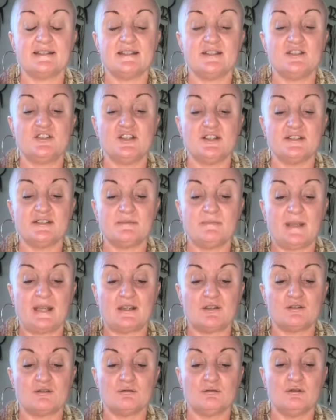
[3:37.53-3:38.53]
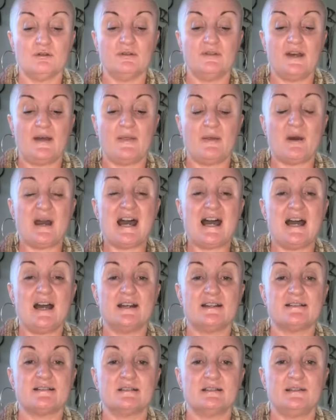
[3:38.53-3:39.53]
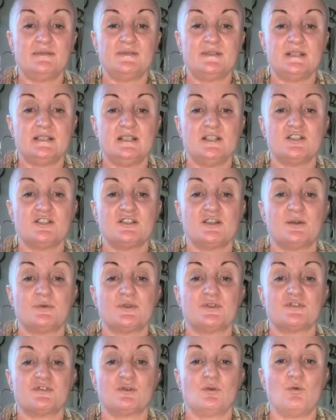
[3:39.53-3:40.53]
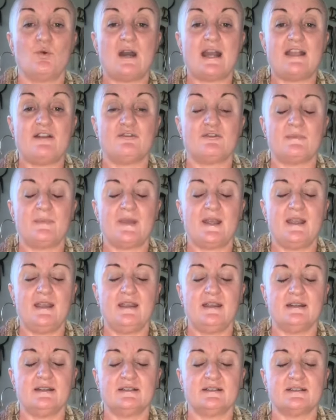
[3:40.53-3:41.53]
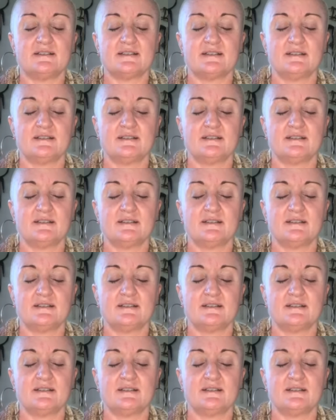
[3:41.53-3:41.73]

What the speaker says: is just make sure that the heart is lifted, the shoulders are away from the ears,